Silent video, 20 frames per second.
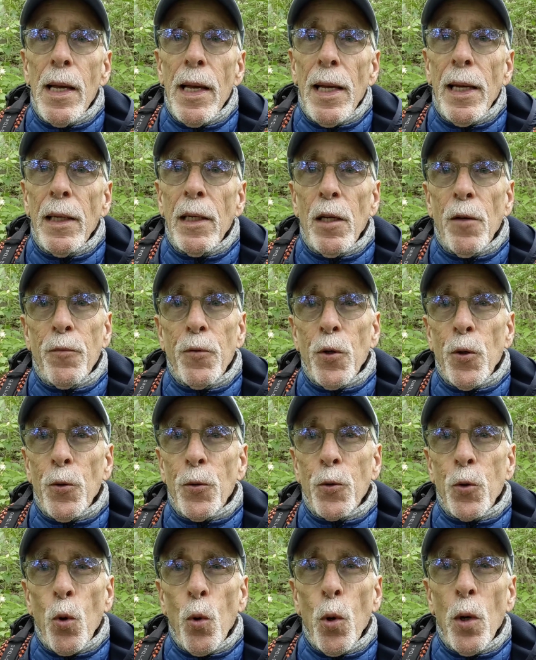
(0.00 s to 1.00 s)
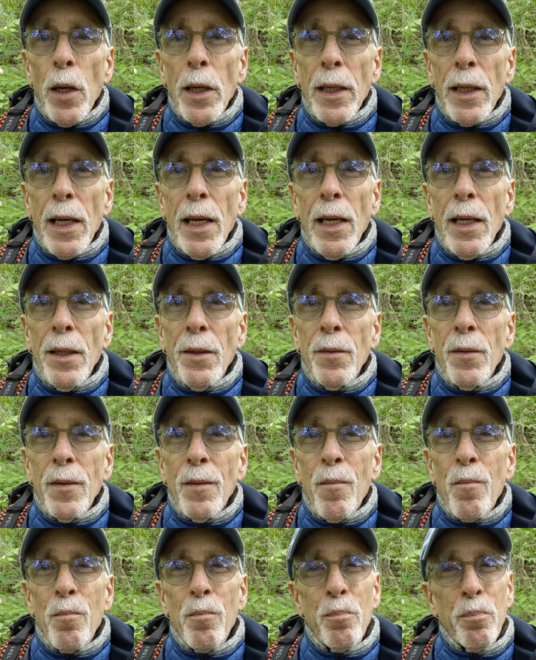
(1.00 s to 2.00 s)
And if you're doing it,
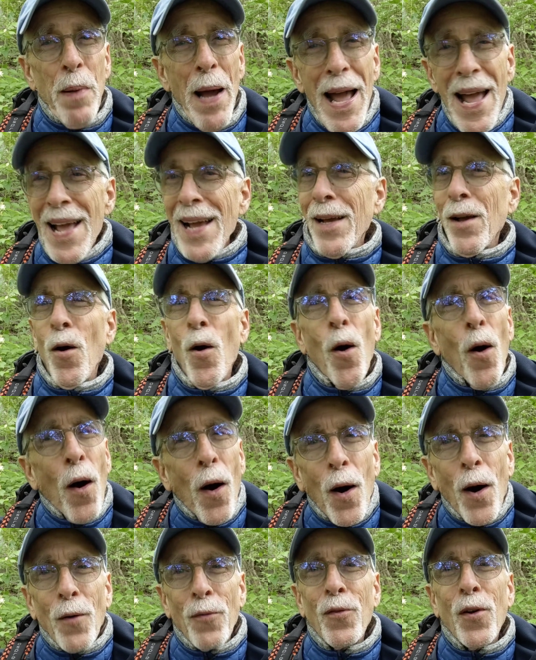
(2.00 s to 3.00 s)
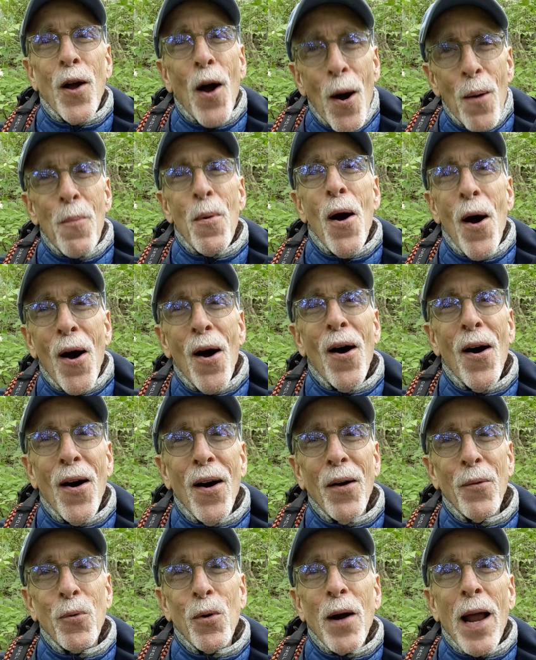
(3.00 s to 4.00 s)
back off. Come
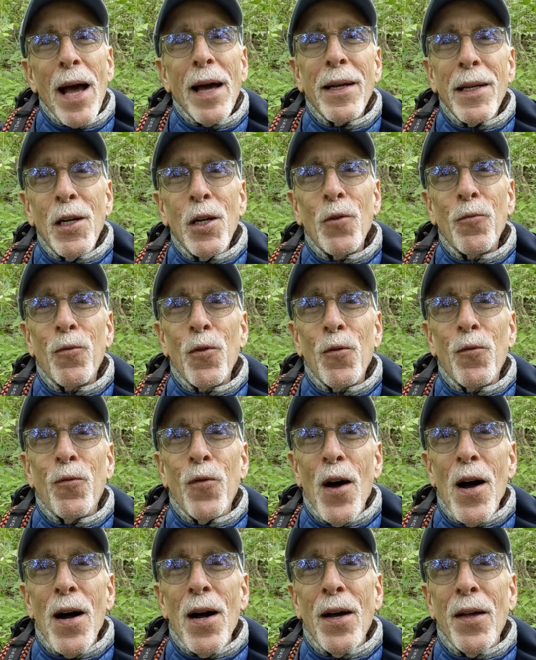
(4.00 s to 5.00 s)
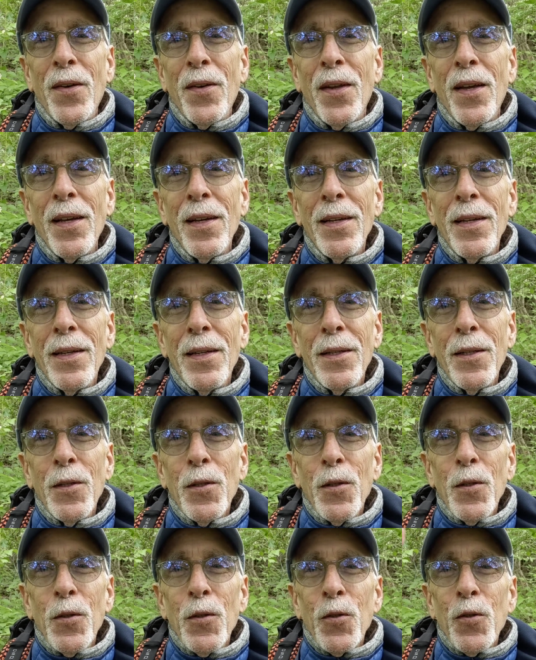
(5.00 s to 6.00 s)
on, we're out here for fun.
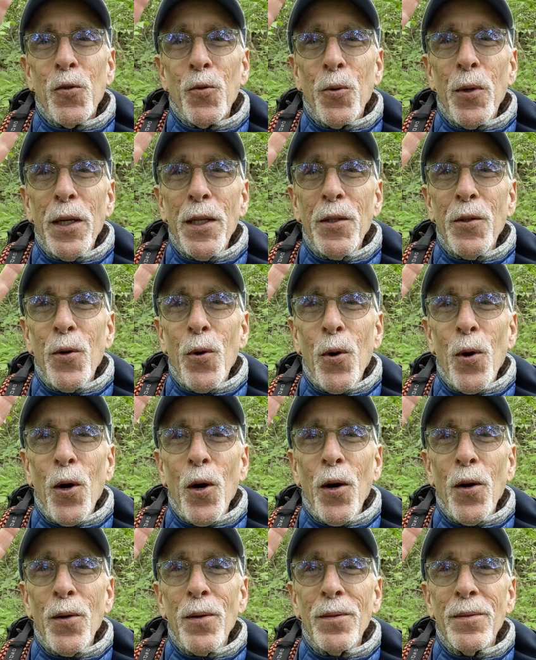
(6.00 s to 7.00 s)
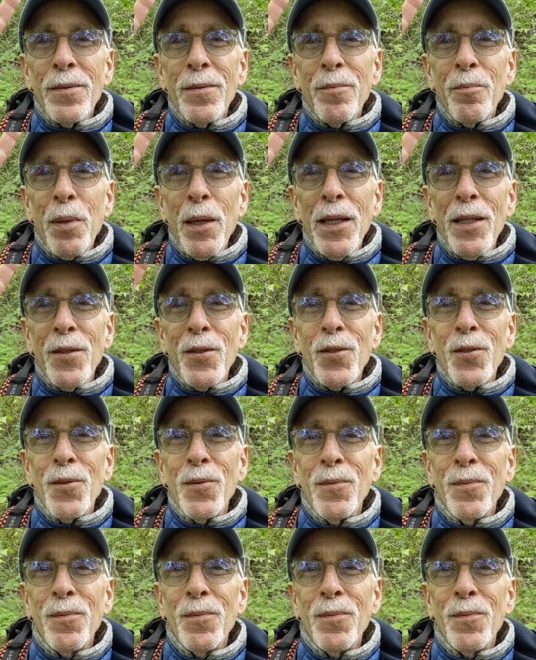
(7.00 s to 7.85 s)
Screen Door. Peace.